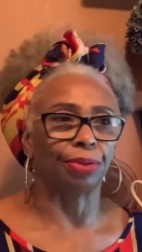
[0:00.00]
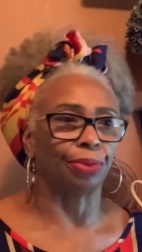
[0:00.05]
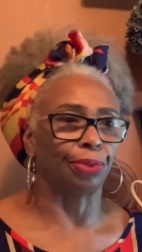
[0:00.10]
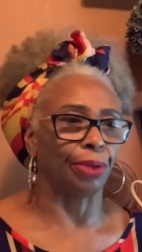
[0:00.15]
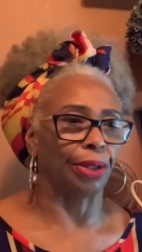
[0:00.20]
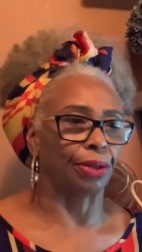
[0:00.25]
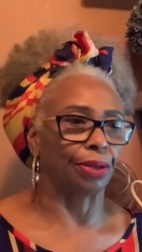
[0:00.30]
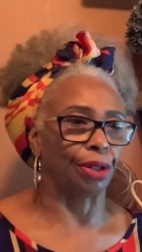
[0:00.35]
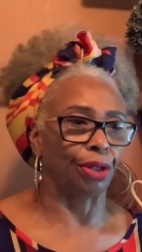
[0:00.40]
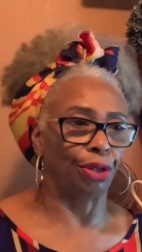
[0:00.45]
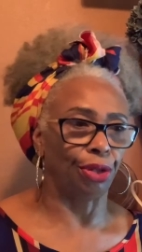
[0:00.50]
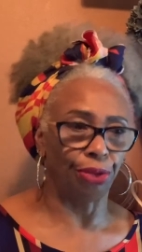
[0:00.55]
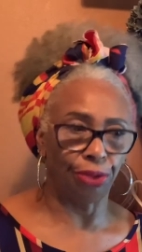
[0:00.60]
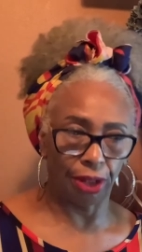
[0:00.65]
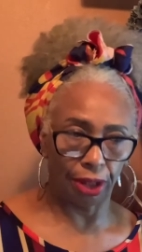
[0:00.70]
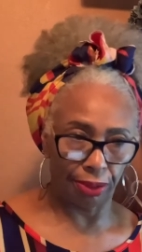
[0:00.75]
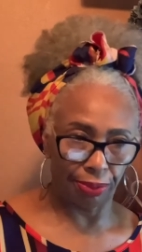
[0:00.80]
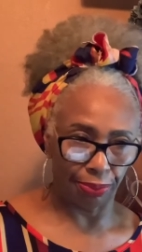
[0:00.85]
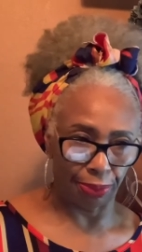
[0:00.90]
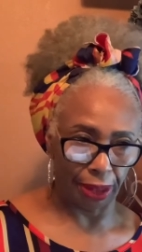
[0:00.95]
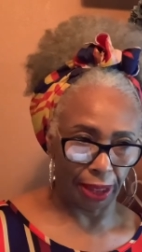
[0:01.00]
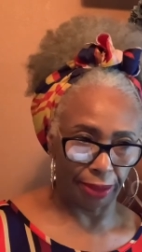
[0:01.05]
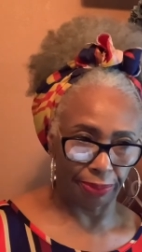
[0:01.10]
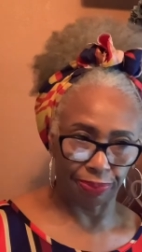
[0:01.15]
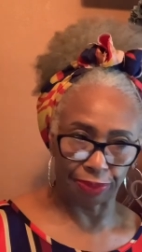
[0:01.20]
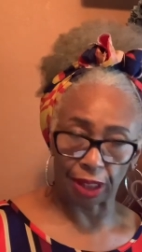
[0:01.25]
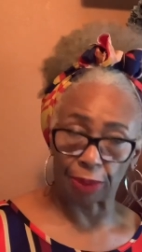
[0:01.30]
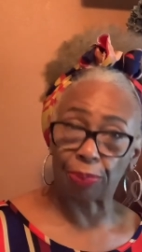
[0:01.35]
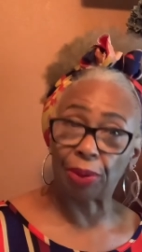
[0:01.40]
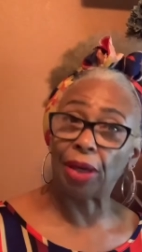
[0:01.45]
with the union, but
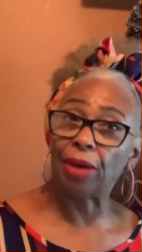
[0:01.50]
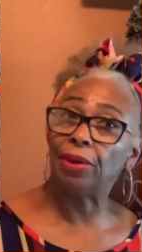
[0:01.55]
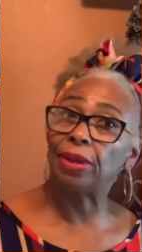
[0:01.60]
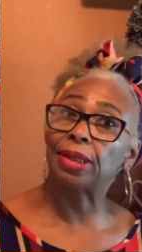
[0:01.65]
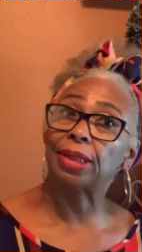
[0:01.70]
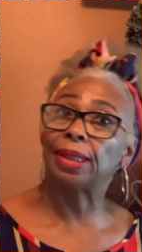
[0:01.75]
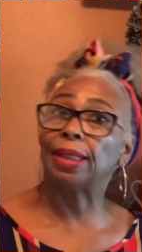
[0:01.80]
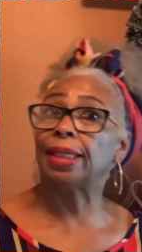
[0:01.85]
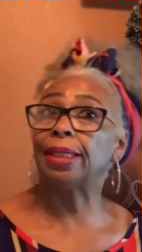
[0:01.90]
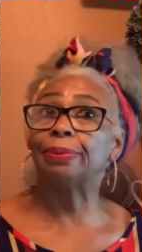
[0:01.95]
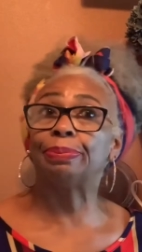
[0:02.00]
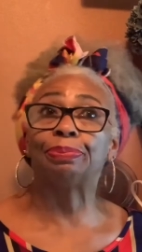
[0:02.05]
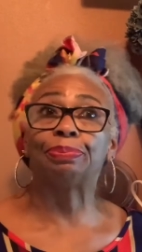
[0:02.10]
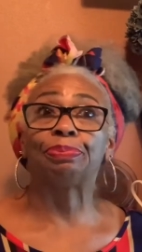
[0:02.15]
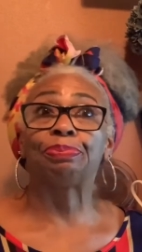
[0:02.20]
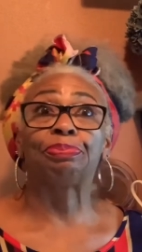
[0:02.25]
apparently